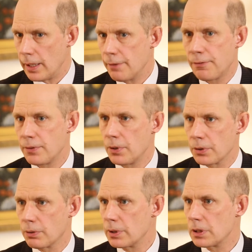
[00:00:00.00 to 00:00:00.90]
if
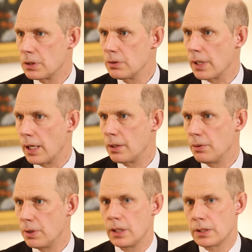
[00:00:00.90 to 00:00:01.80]
you're going to do that,
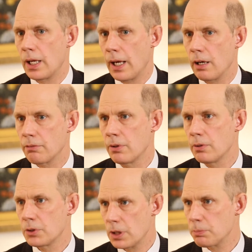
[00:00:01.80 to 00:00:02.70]
you need to have
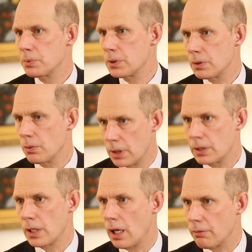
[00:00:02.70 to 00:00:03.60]
ships, you
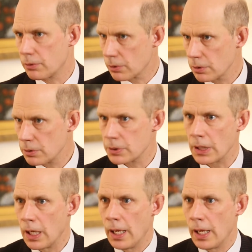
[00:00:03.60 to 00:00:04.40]
need to have crews,